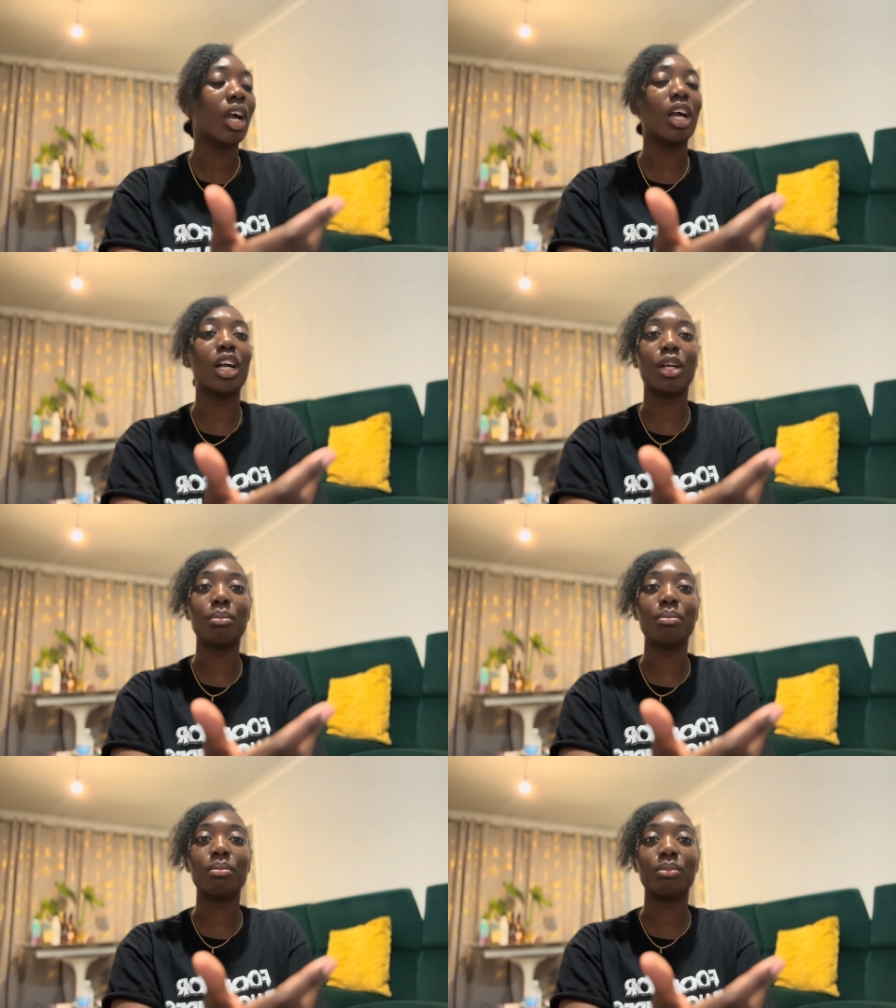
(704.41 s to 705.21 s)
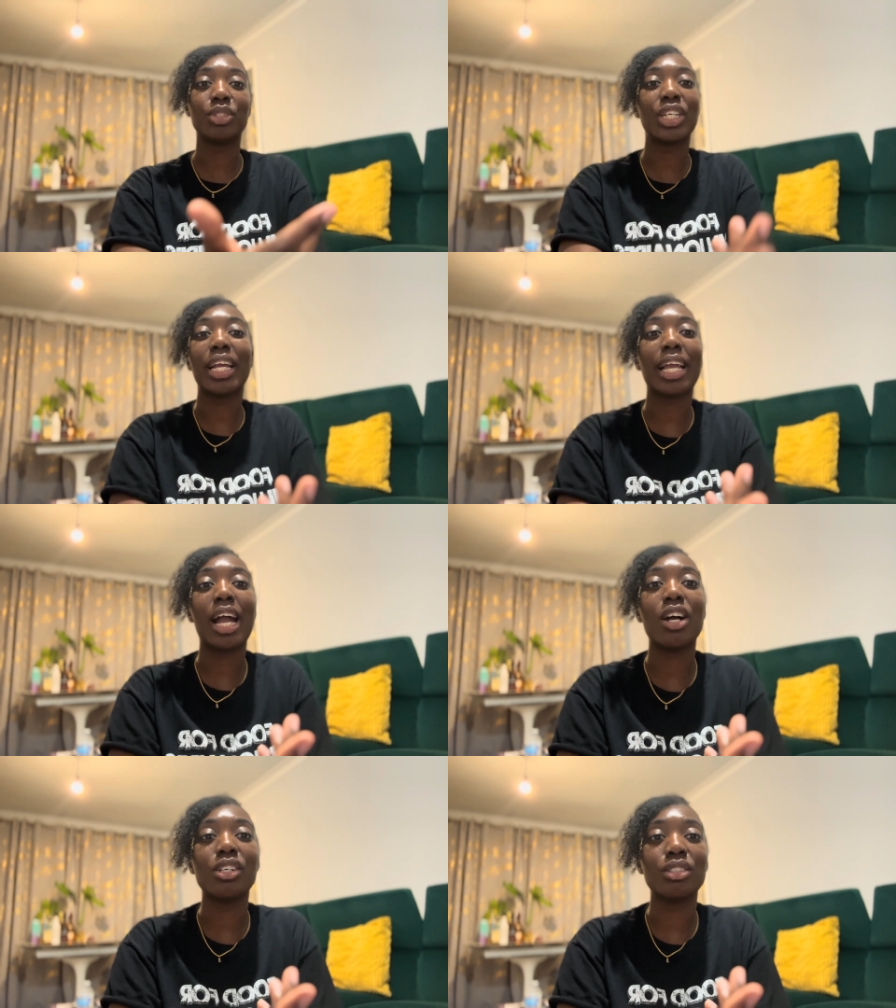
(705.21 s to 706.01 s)
check
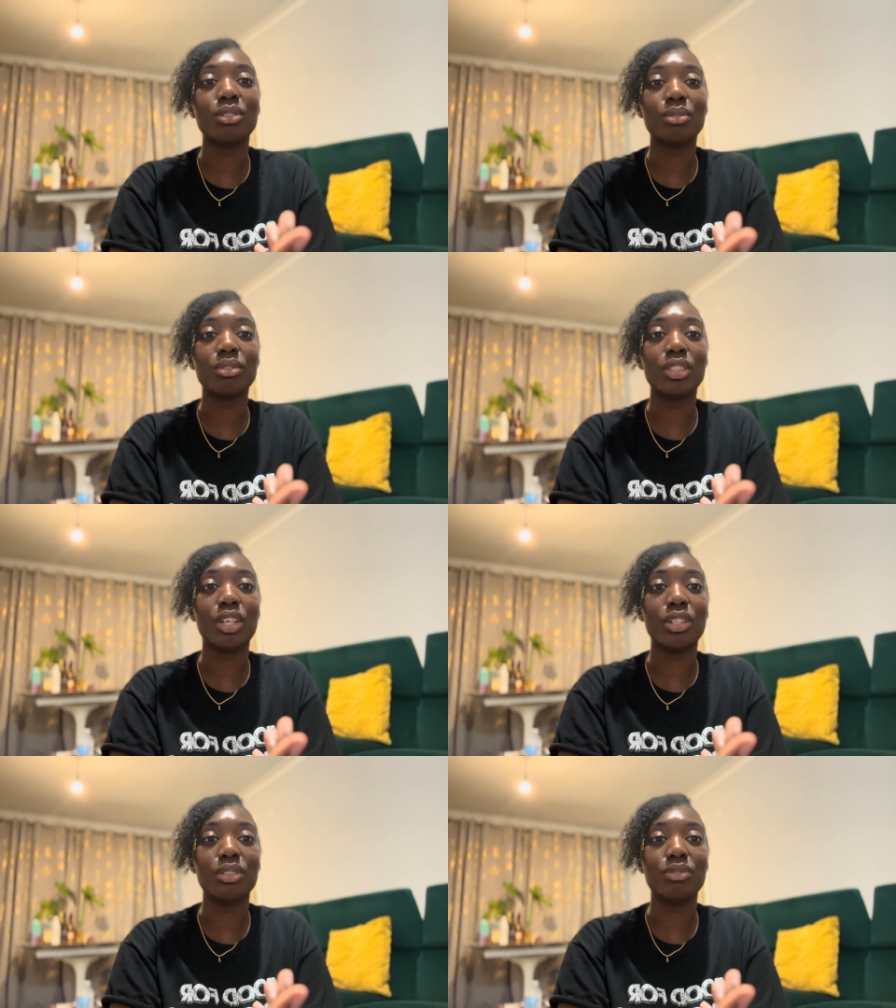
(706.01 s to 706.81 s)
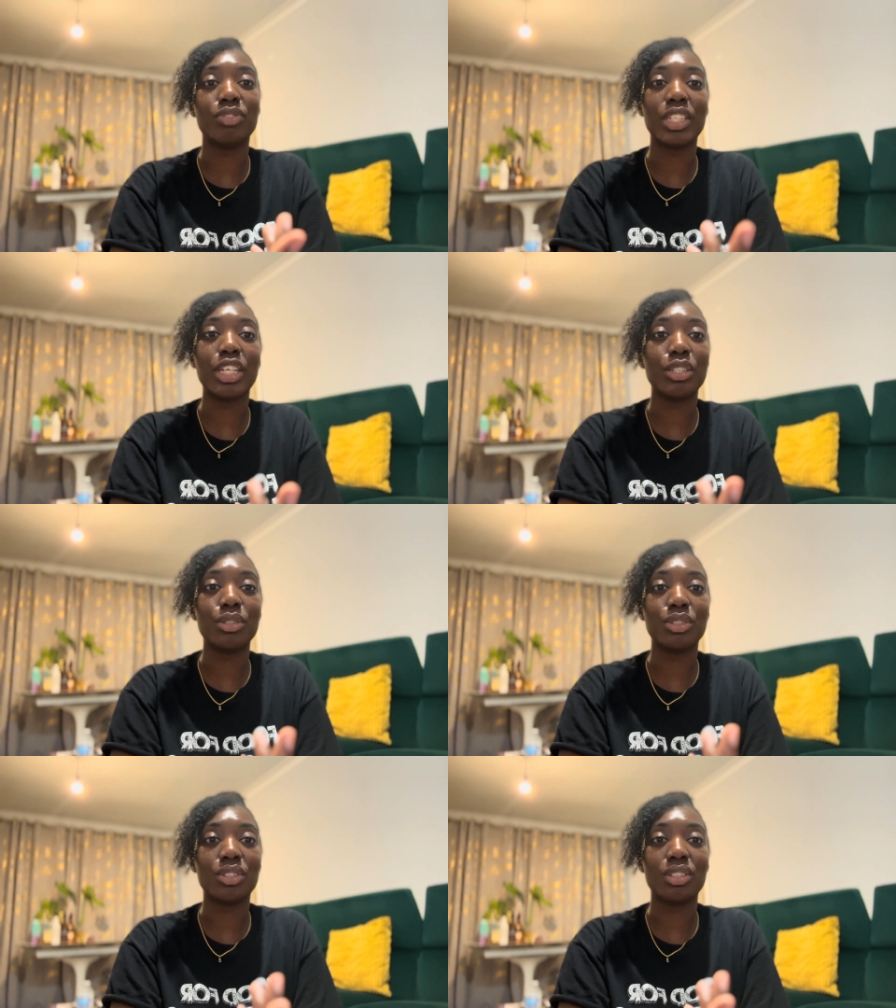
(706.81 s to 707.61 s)
out,
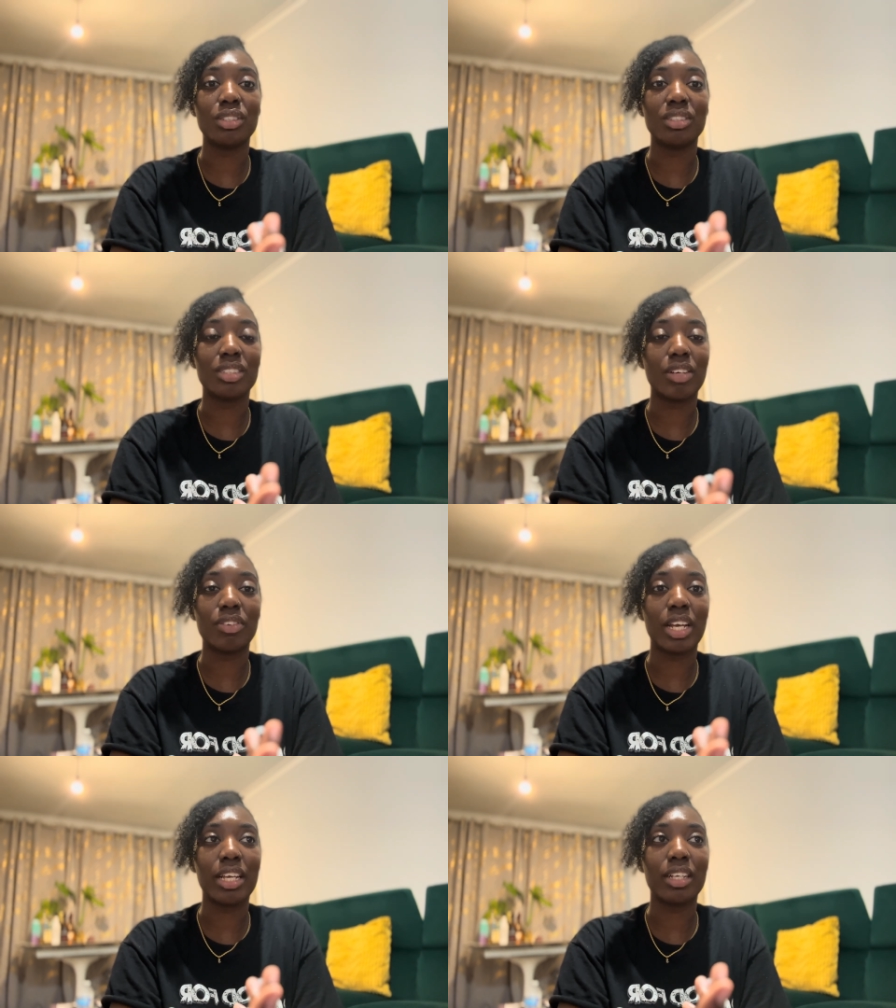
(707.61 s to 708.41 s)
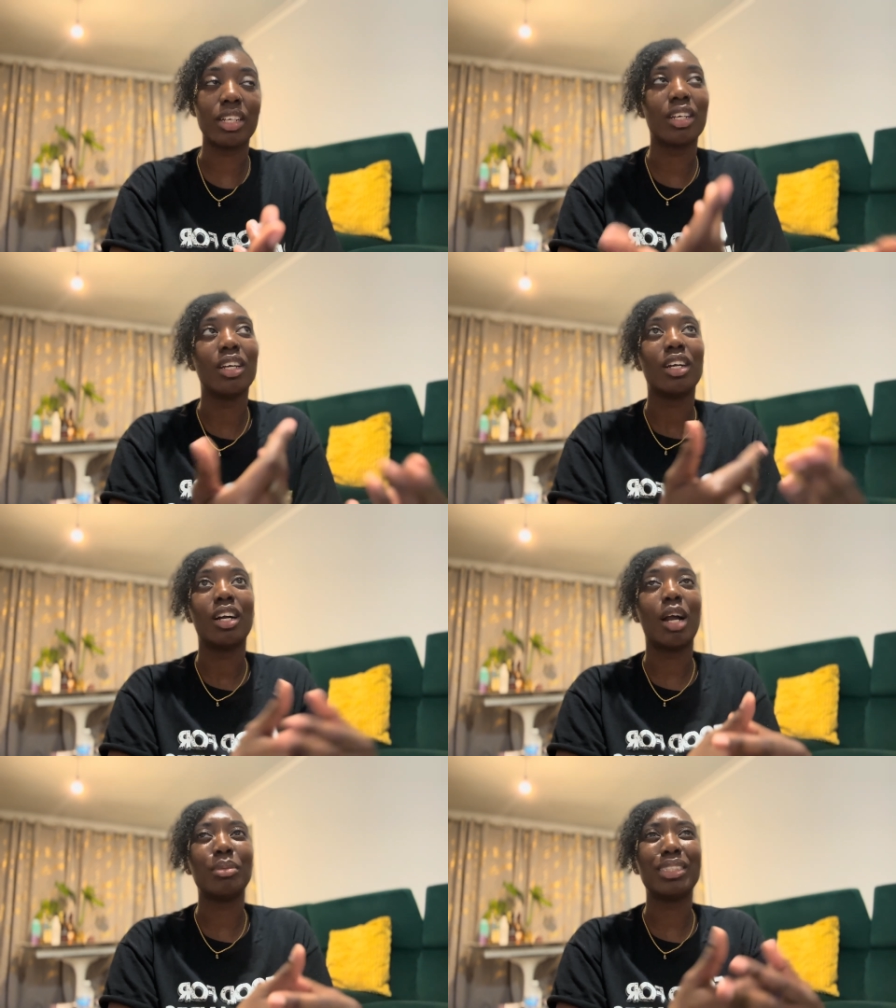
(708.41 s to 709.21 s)
videos on stuff like,
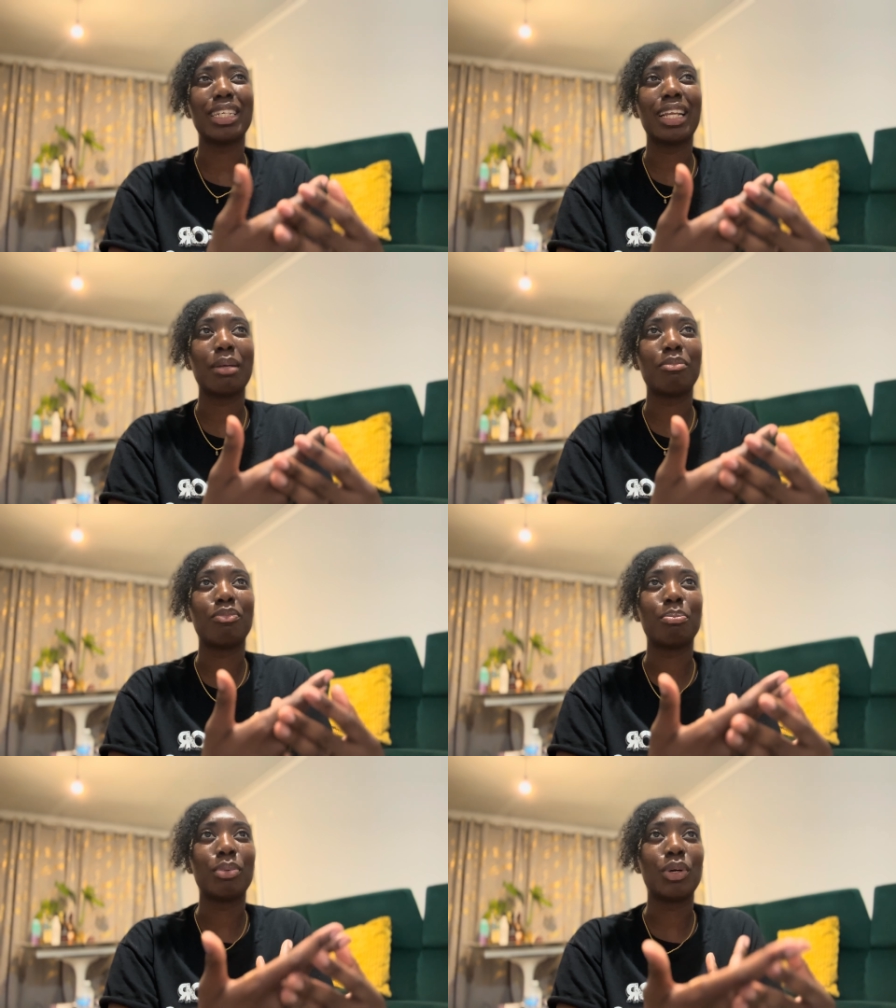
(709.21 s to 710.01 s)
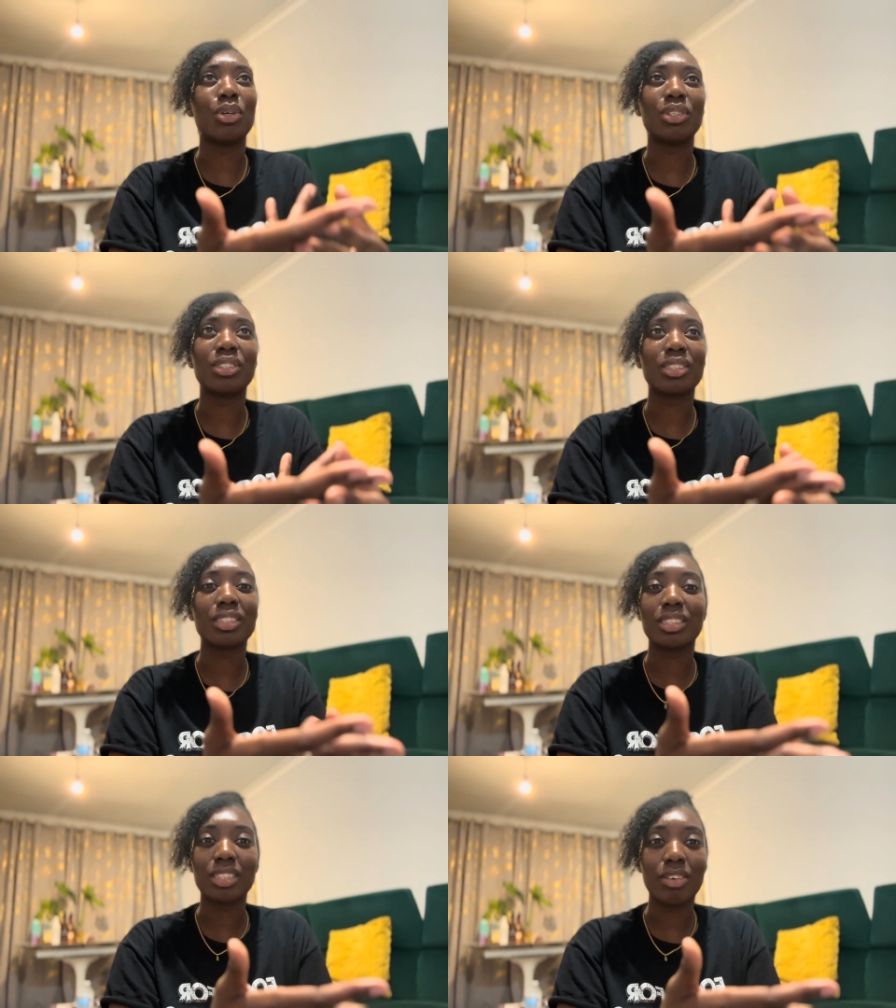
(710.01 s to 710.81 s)
I would say like blogs
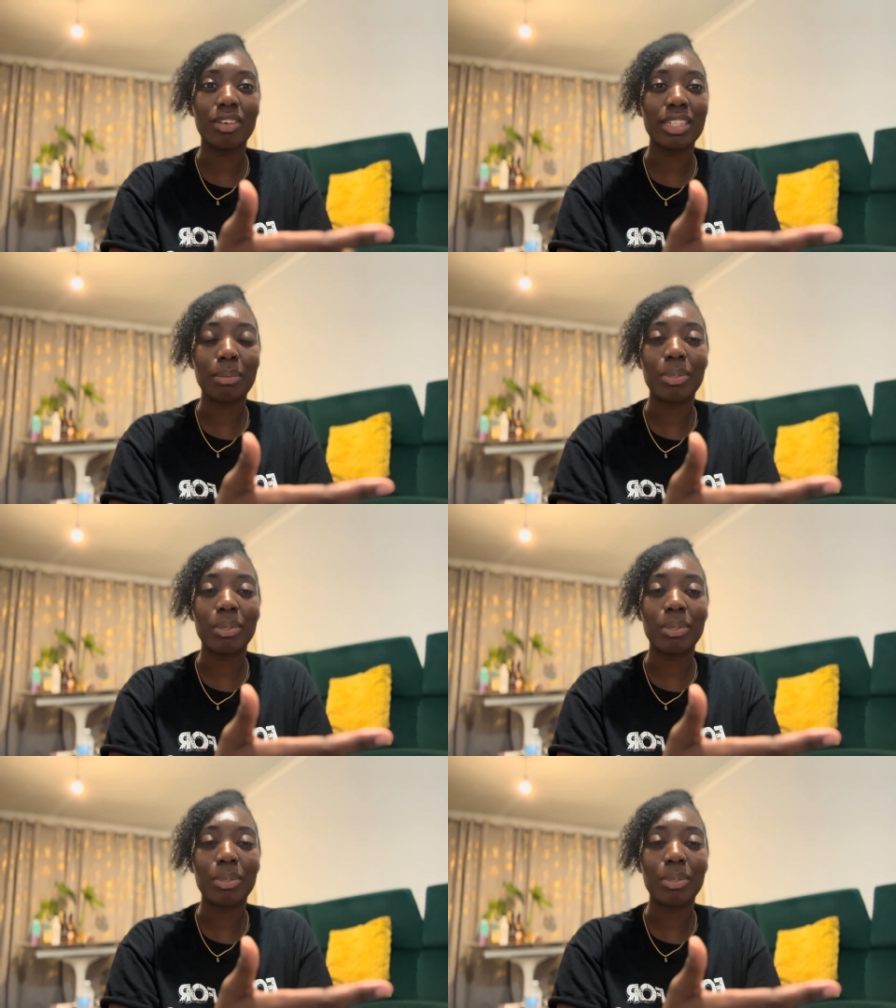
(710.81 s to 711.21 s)
and stuff like that.